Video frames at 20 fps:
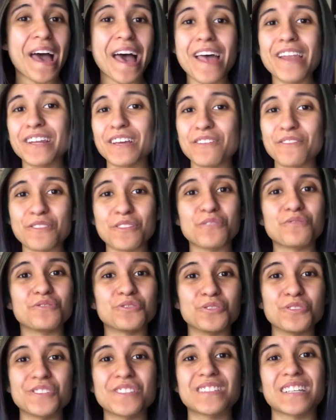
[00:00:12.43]
any of the
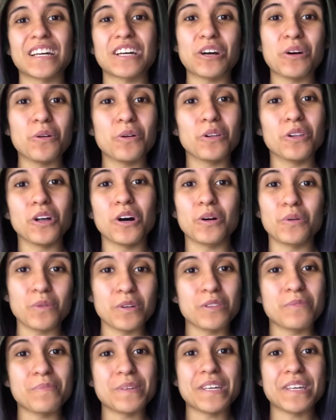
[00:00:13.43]
rules that go along
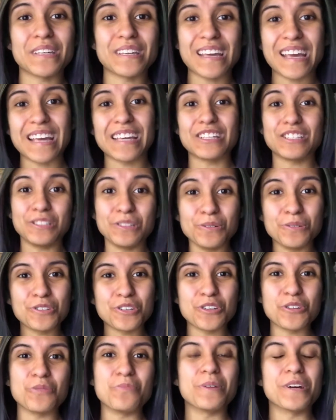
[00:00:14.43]
with being a
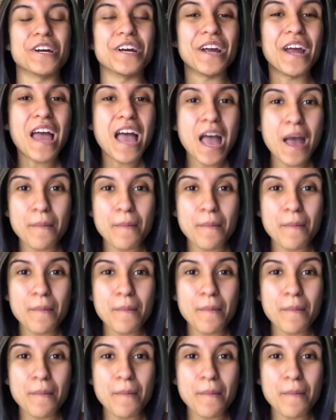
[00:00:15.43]
YouTuber,